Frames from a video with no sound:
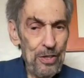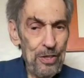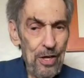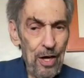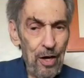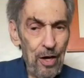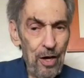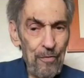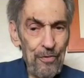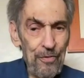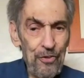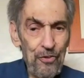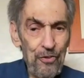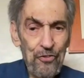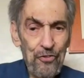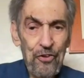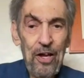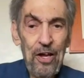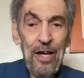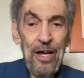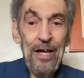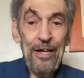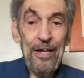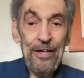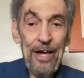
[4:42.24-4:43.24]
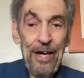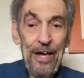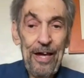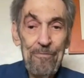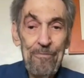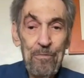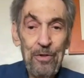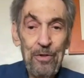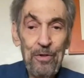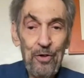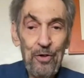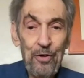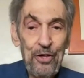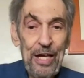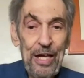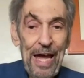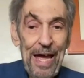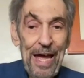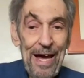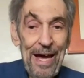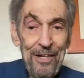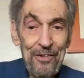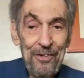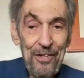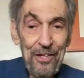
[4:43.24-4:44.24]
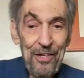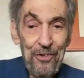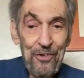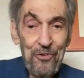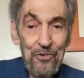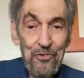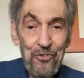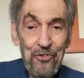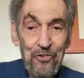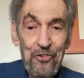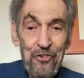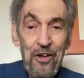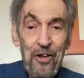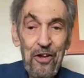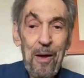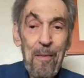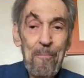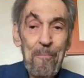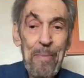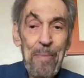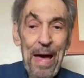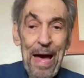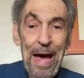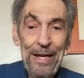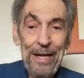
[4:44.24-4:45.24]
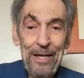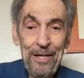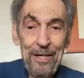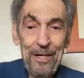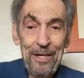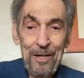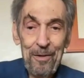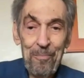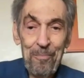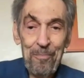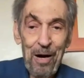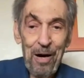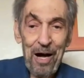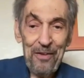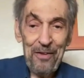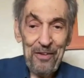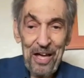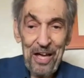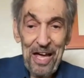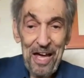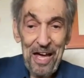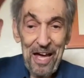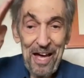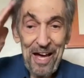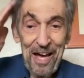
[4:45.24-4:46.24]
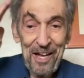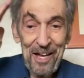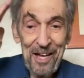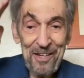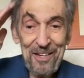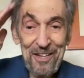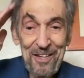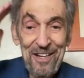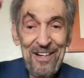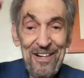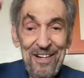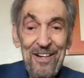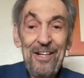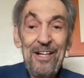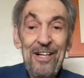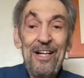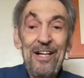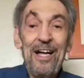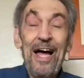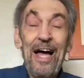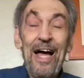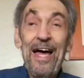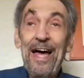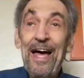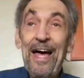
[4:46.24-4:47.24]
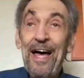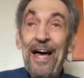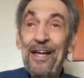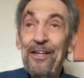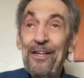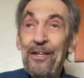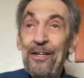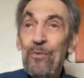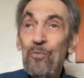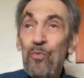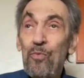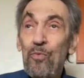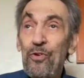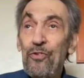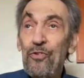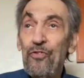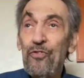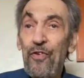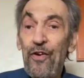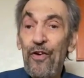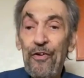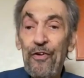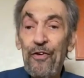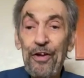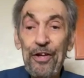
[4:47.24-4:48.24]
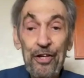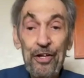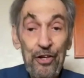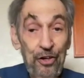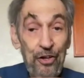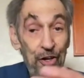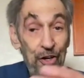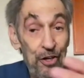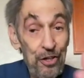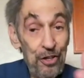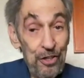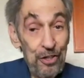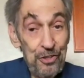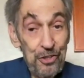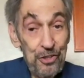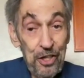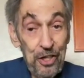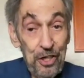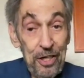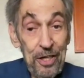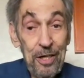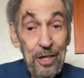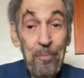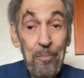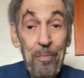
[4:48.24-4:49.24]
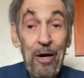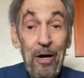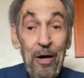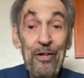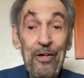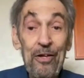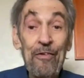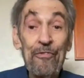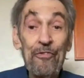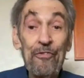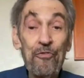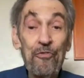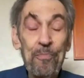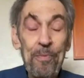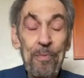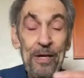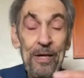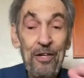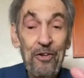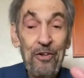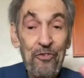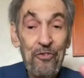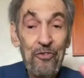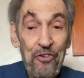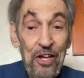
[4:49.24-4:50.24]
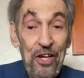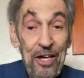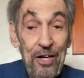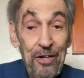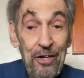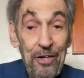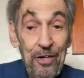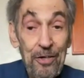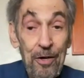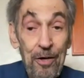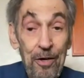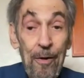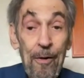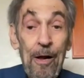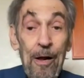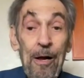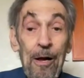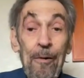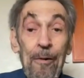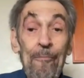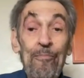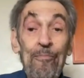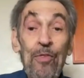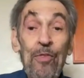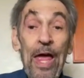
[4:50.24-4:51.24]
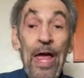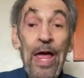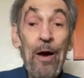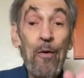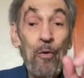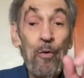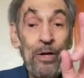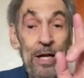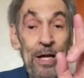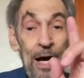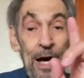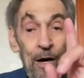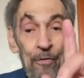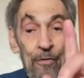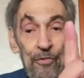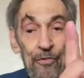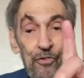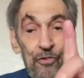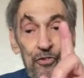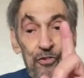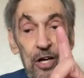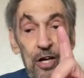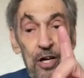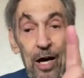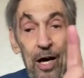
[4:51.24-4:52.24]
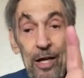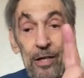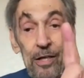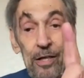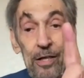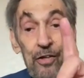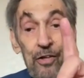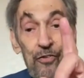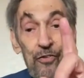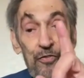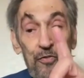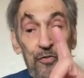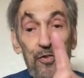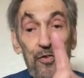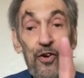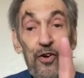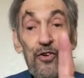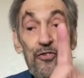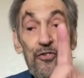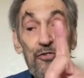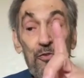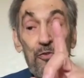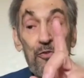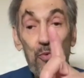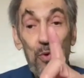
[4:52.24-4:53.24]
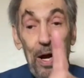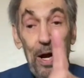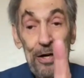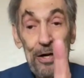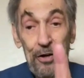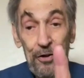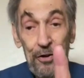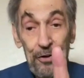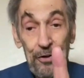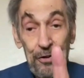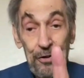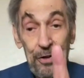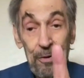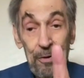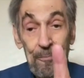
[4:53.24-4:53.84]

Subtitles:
Elvis, gave him little candies, patted him on the head, and was very encouraging about Elvis being a singer. And when Elvis cut his first record,